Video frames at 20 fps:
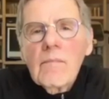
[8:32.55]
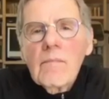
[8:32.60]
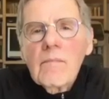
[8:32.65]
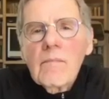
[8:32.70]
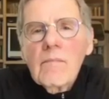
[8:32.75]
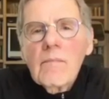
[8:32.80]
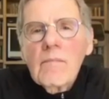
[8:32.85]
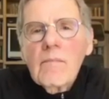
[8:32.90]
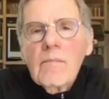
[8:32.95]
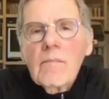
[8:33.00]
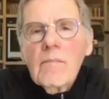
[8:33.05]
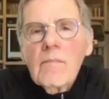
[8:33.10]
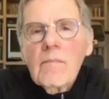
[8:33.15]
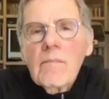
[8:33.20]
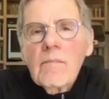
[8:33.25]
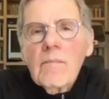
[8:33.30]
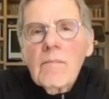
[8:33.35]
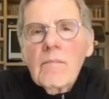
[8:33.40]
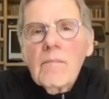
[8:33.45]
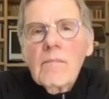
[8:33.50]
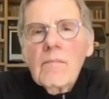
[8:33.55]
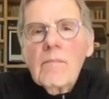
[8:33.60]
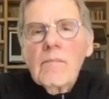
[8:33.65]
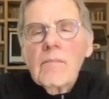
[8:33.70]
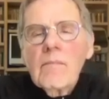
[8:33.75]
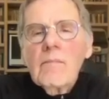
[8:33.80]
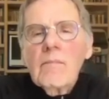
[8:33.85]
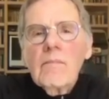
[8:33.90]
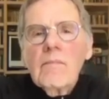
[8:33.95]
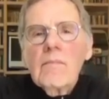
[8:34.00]

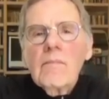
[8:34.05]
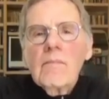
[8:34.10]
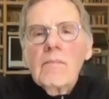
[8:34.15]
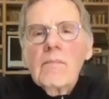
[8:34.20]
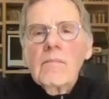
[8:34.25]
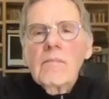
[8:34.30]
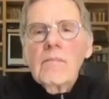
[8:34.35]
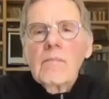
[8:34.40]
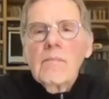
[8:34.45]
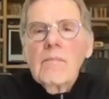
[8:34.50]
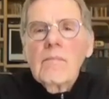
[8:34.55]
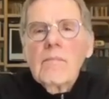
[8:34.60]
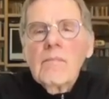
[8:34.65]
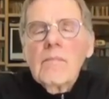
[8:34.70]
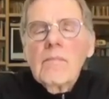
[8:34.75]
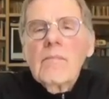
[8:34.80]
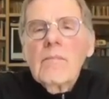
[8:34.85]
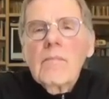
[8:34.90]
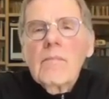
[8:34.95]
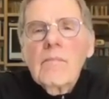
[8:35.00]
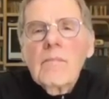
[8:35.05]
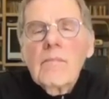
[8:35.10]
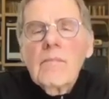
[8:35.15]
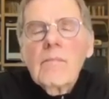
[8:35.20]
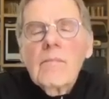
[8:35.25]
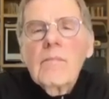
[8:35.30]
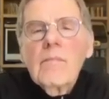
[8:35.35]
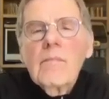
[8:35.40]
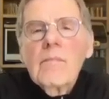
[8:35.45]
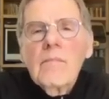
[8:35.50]

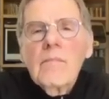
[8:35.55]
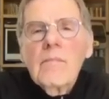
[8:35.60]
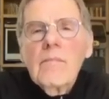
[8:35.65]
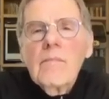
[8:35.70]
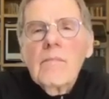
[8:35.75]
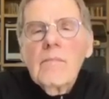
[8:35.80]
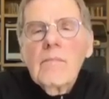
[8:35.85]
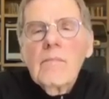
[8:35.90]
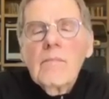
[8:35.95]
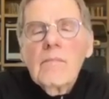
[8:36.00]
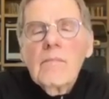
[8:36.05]
[no speech]